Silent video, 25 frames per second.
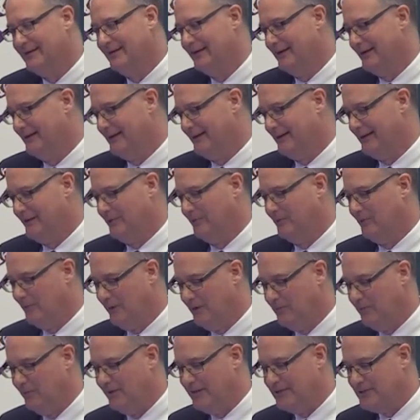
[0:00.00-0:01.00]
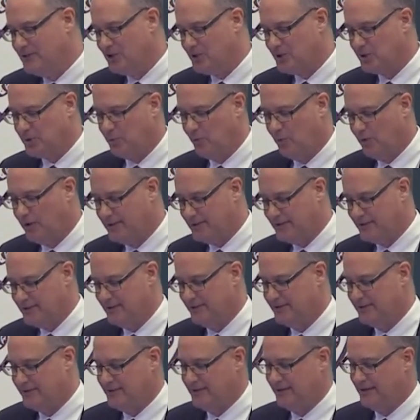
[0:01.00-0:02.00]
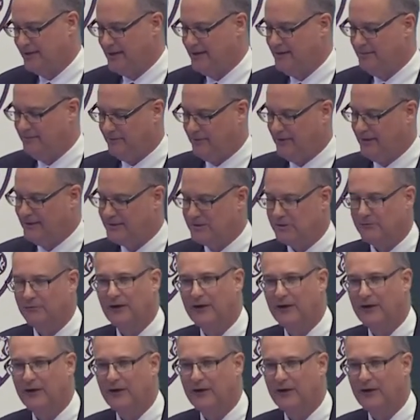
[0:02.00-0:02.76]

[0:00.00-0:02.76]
Uh, we, we just want to, to keep things